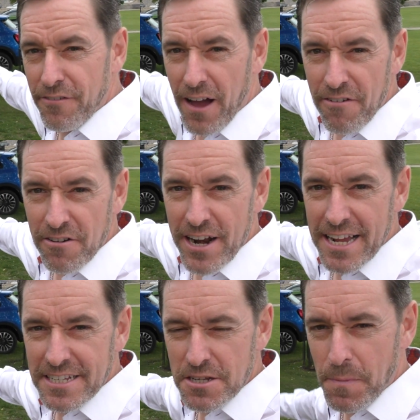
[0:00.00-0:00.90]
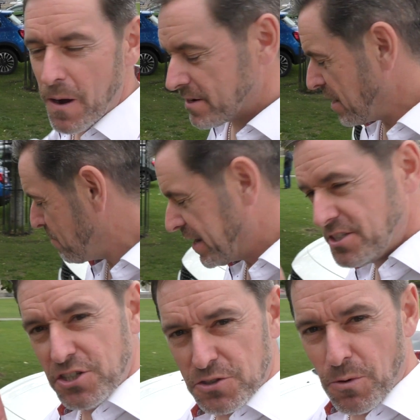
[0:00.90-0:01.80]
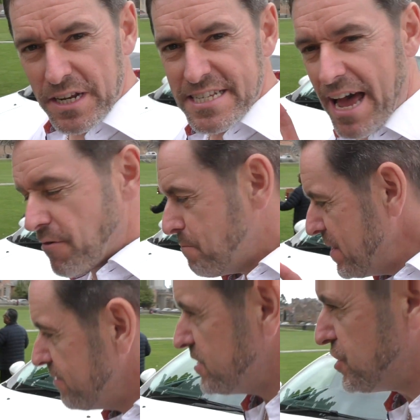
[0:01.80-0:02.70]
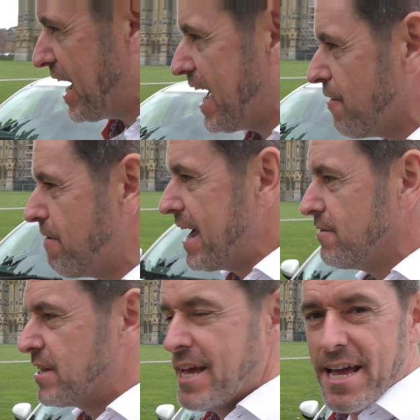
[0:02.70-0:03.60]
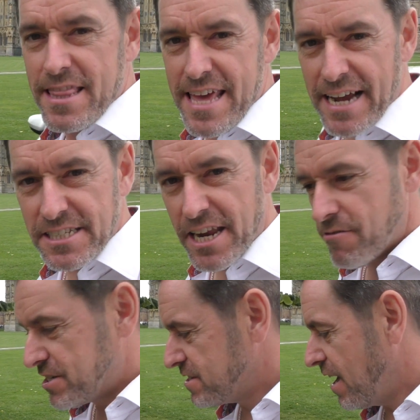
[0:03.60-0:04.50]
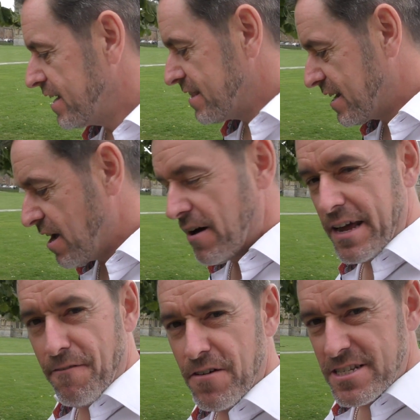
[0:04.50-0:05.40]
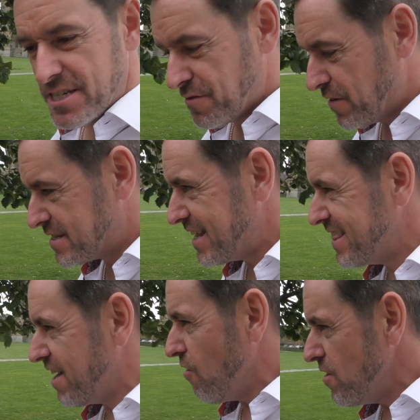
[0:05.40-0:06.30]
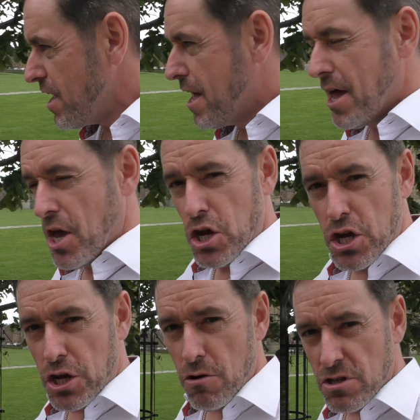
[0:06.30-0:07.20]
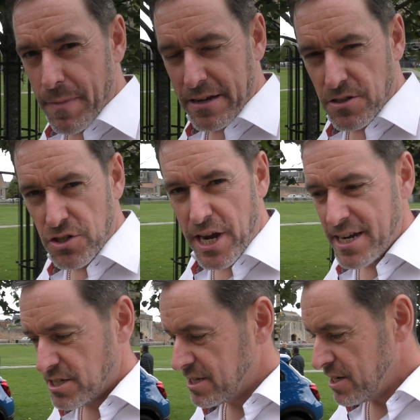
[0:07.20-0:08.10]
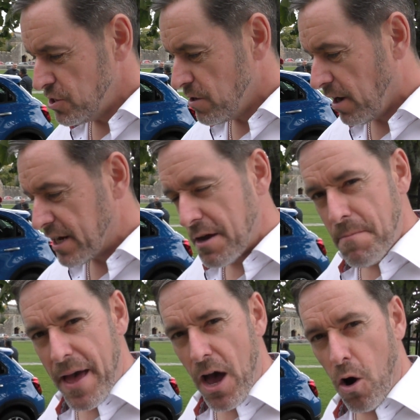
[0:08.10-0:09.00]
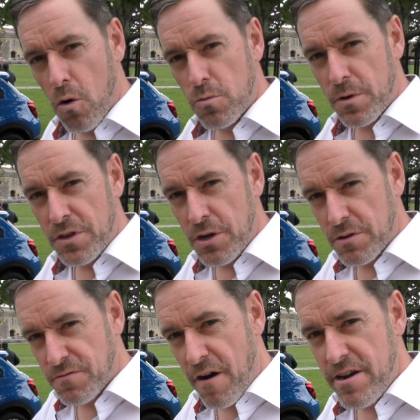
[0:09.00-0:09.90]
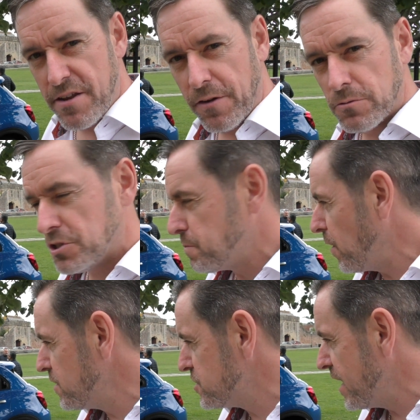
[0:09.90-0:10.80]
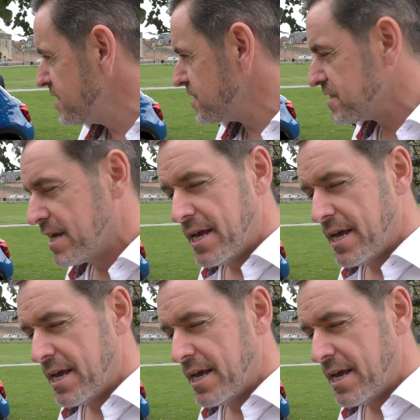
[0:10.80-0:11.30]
500Xs are parked up, but I just wanted to have a bit of a chat around the exterior styling of the car. Now, first things first, there aren't huge amounts of changes. Unless you kind of compare old with new, it's very difficult to spot the changes.